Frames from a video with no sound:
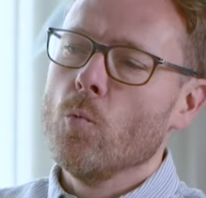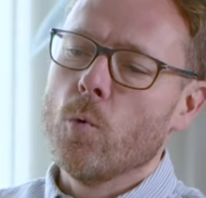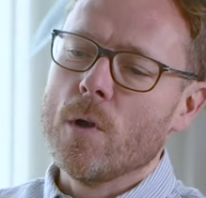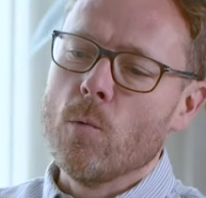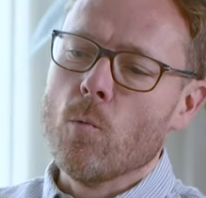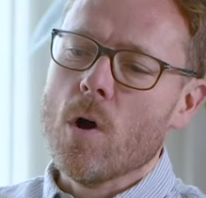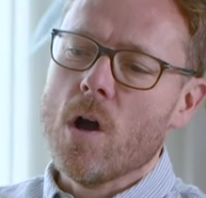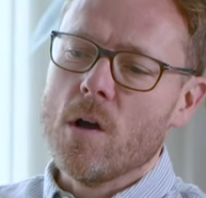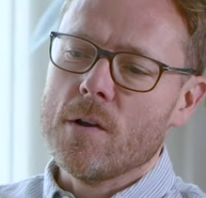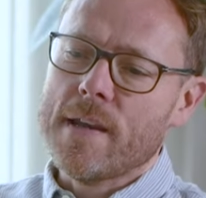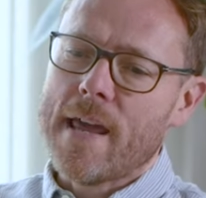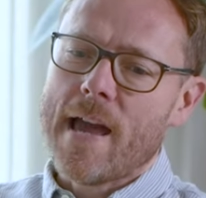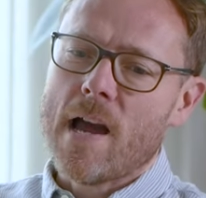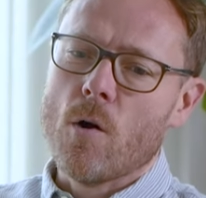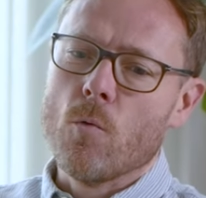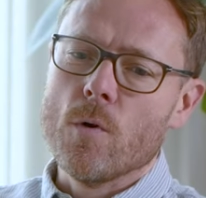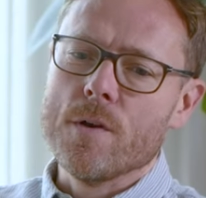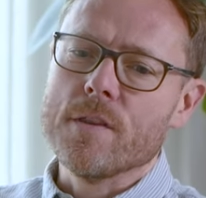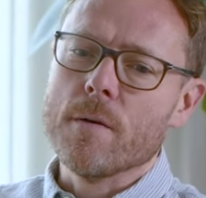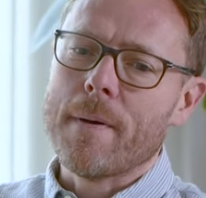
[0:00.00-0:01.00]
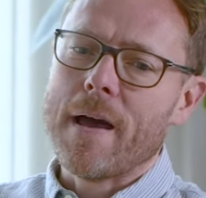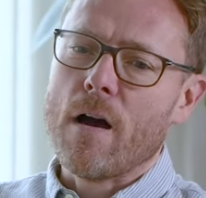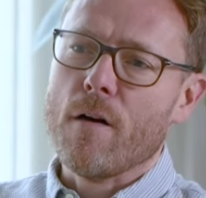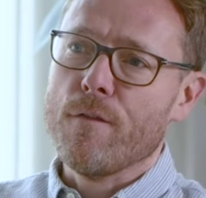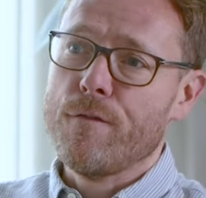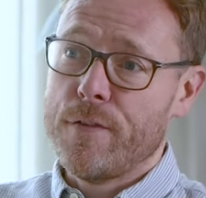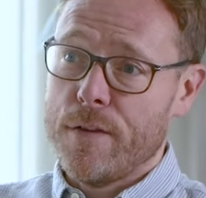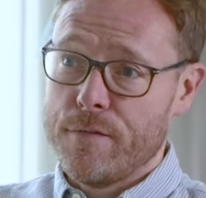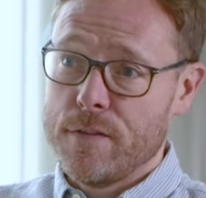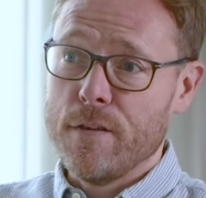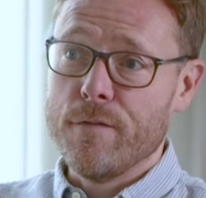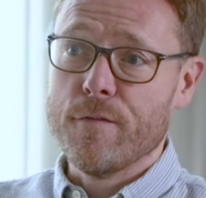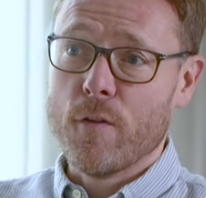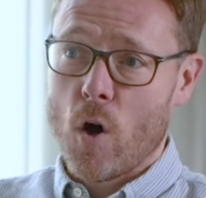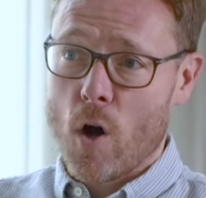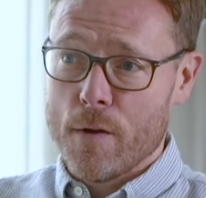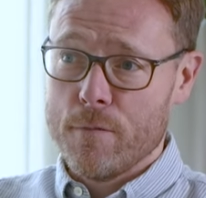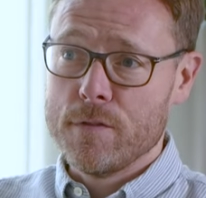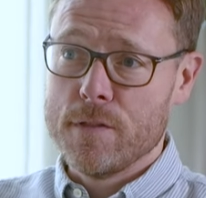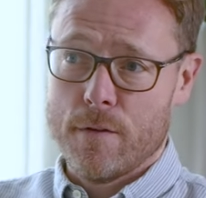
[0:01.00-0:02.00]
We work now with about
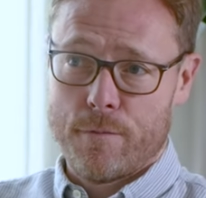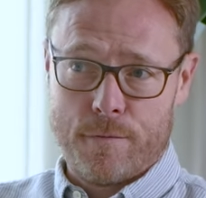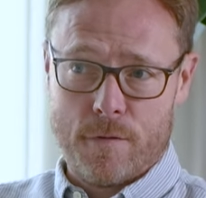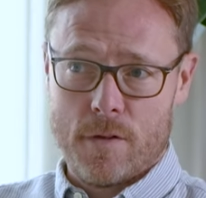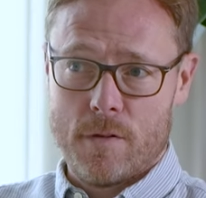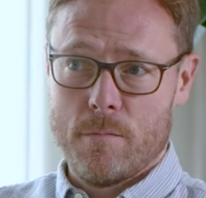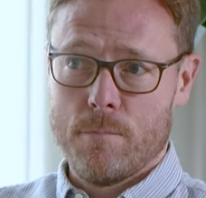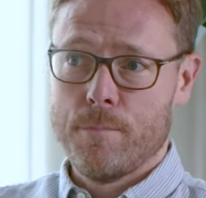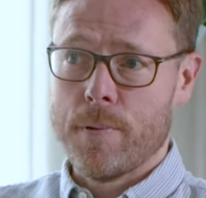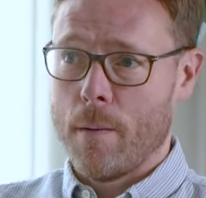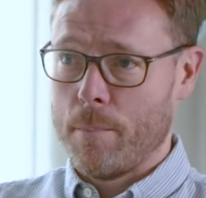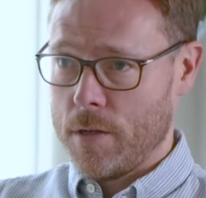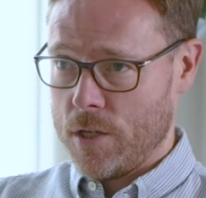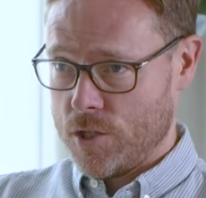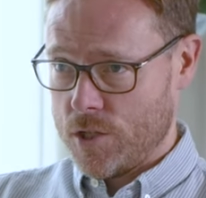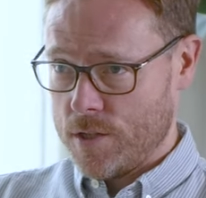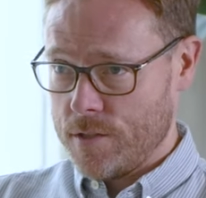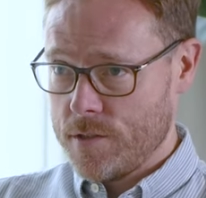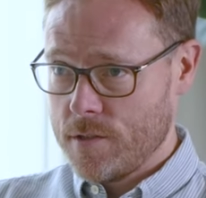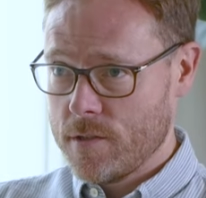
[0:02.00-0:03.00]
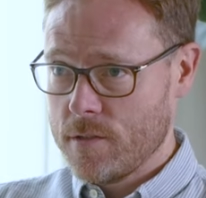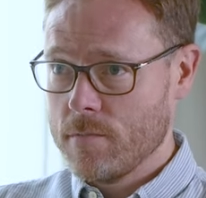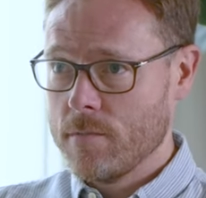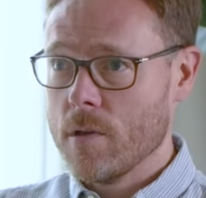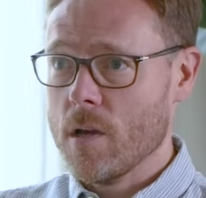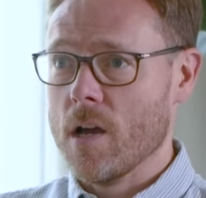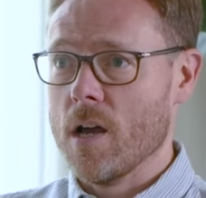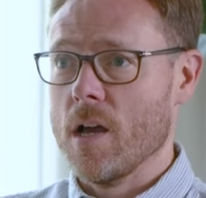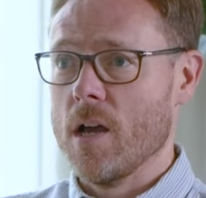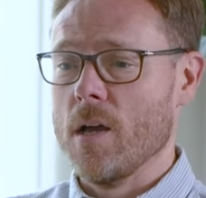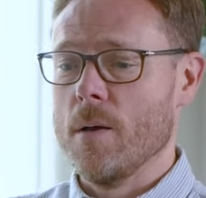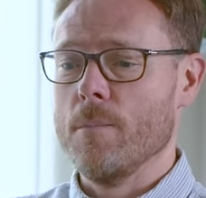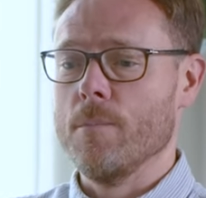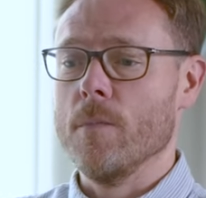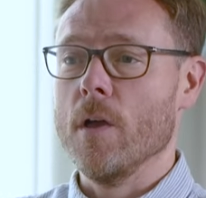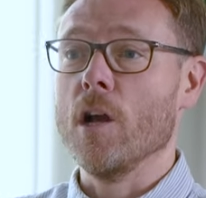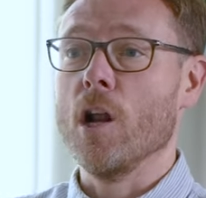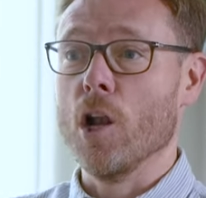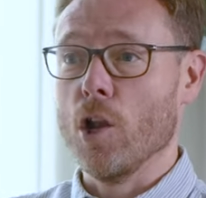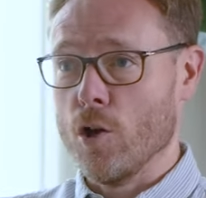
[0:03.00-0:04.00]
55 different publishers
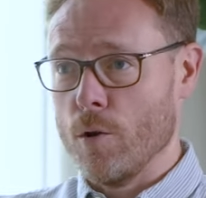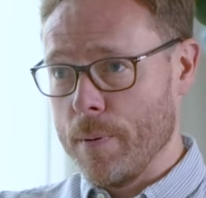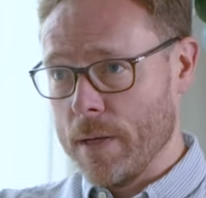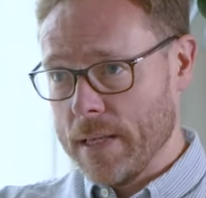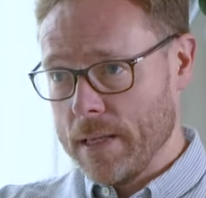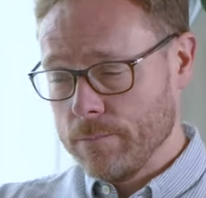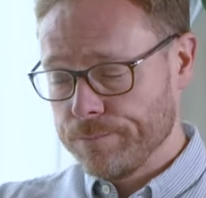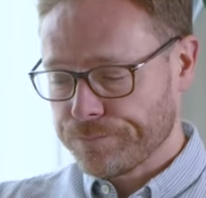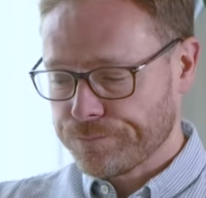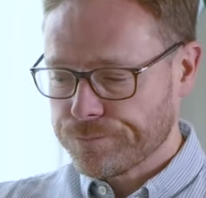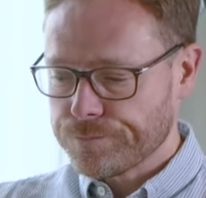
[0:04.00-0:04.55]
globally.